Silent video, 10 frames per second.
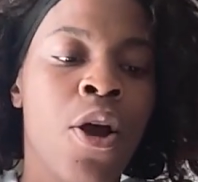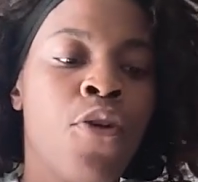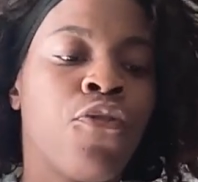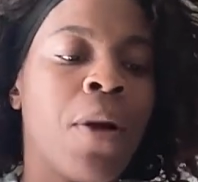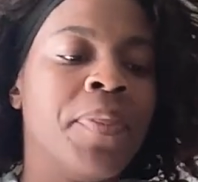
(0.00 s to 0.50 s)

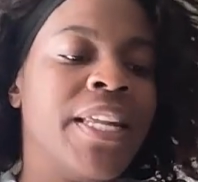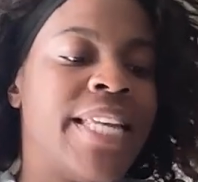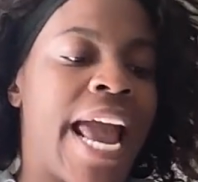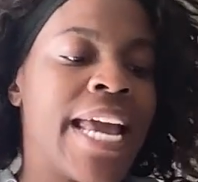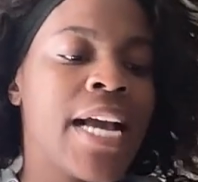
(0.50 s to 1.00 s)
From the
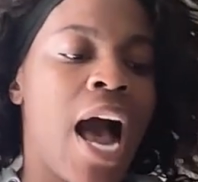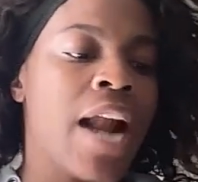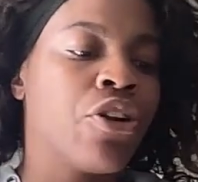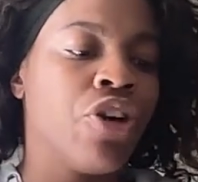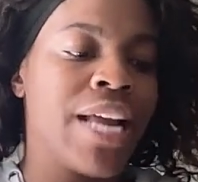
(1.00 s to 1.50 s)
day
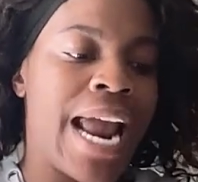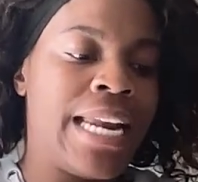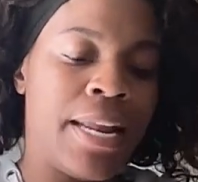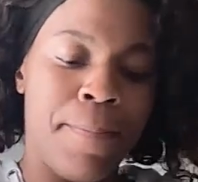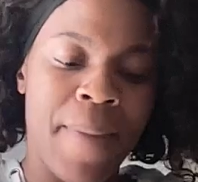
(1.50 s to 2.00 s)
God
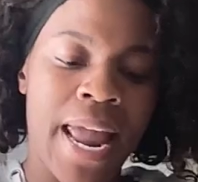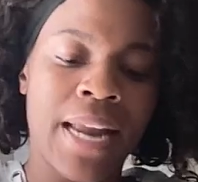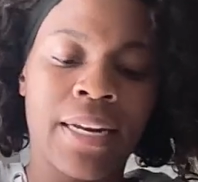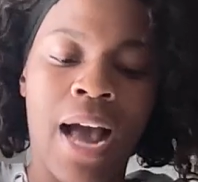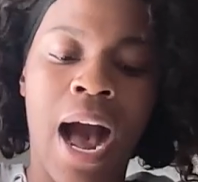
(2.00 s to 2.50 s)
created
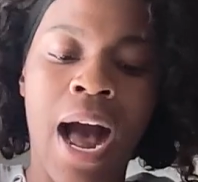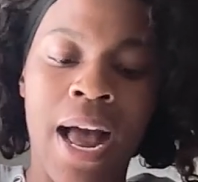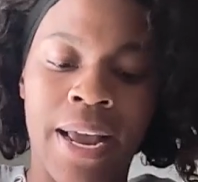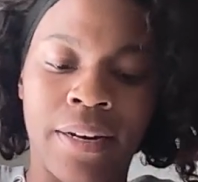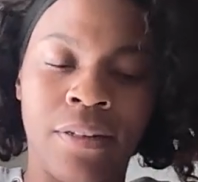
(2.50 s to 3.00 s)

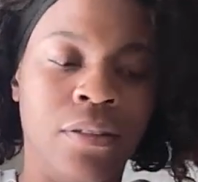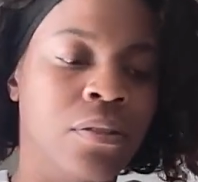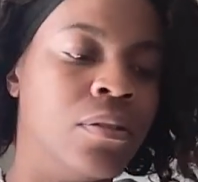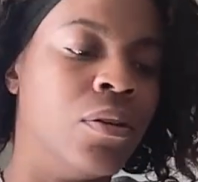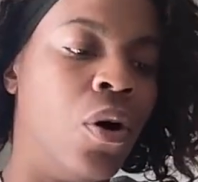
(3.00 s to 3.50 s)
mankind,
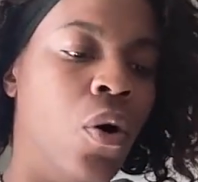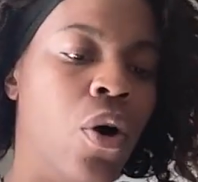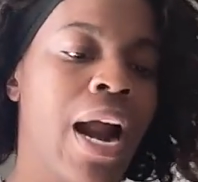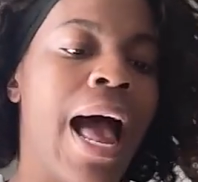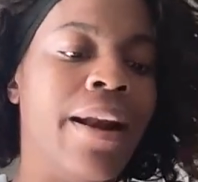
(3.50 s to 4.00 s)

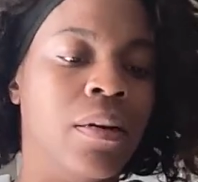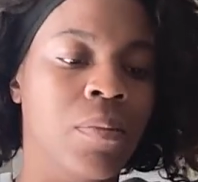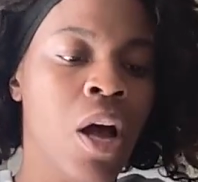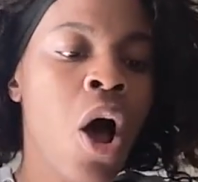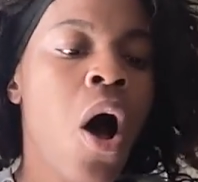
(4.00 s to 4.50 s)
or Adam,
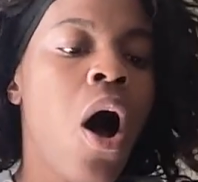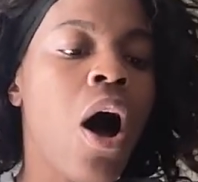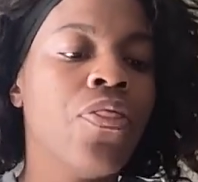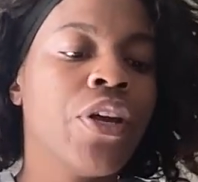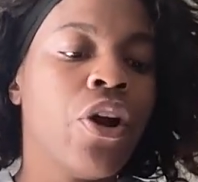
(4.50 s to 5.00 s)

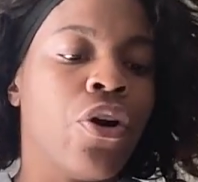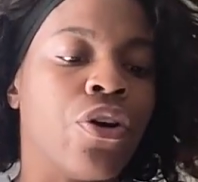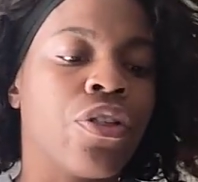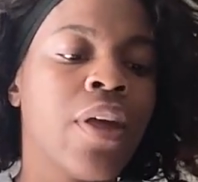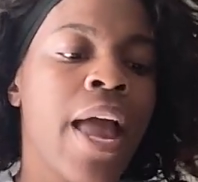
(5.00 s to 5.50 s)
on the
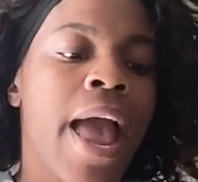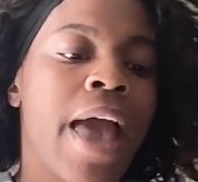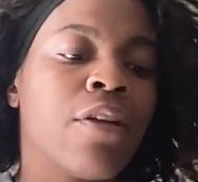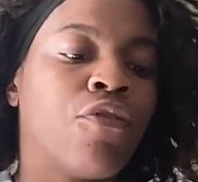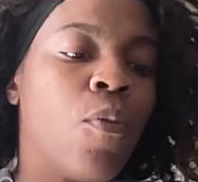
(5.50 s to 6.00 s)
earth,
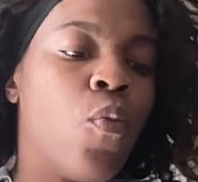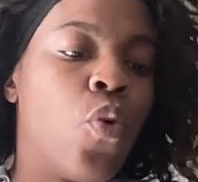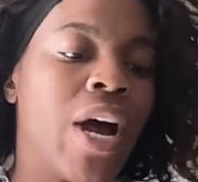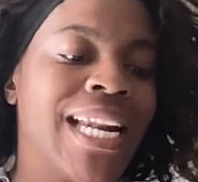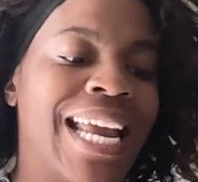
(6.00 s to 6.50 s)
and from
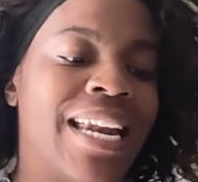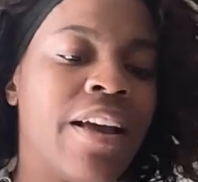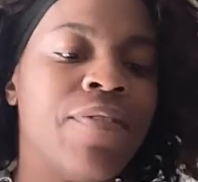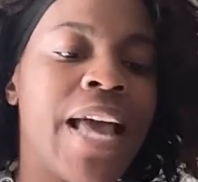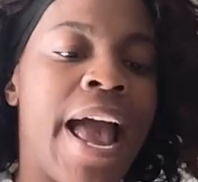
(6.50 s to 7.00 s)
one end
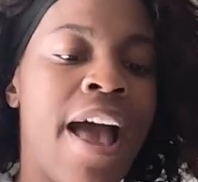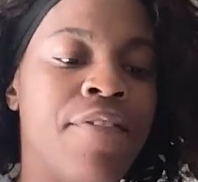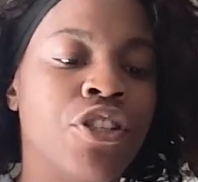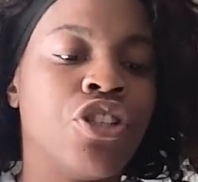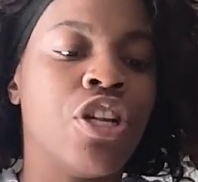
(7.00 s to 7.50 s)
of the
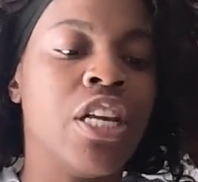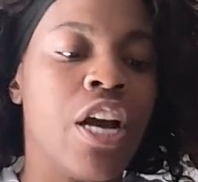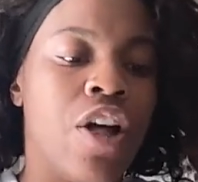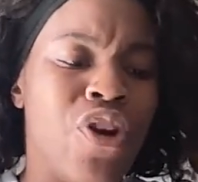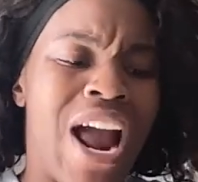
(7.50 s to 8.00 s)
heavens to the
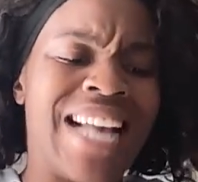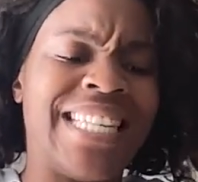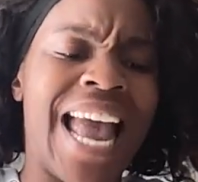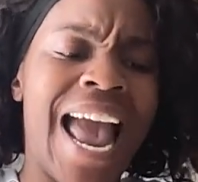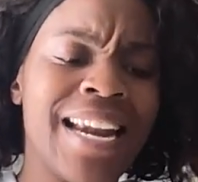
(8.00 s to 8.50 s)
other, has
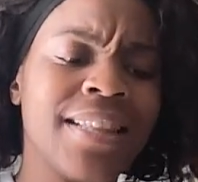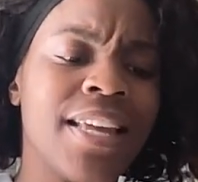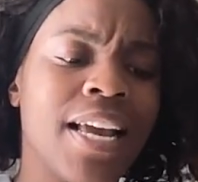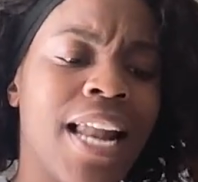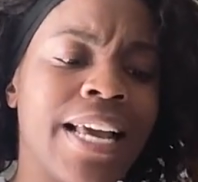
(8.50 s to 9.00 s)

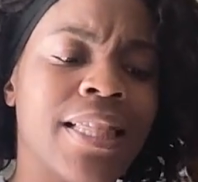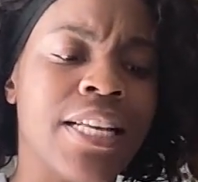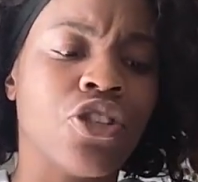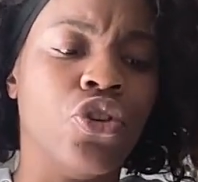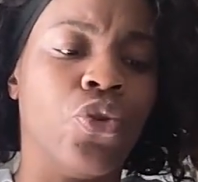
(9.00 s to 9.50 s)
anything like
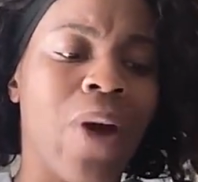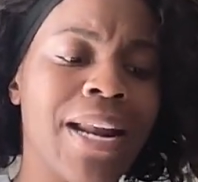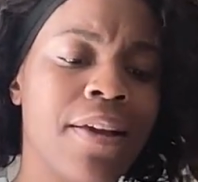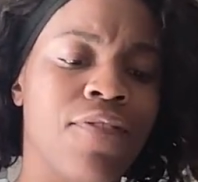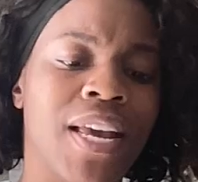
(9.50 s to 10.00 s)
this
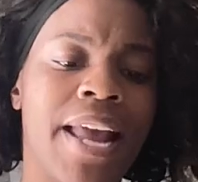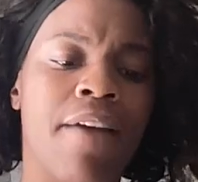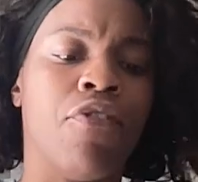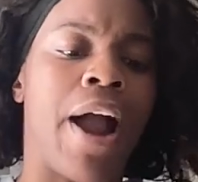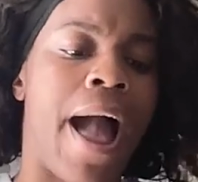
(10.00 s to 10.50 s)
great event
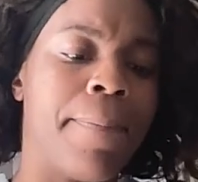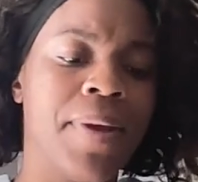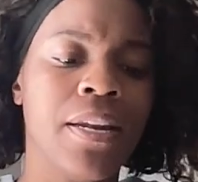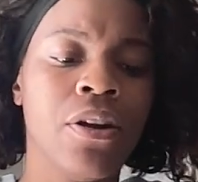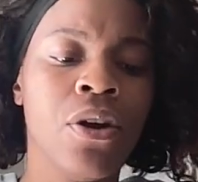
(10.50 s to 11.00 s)
ever happened?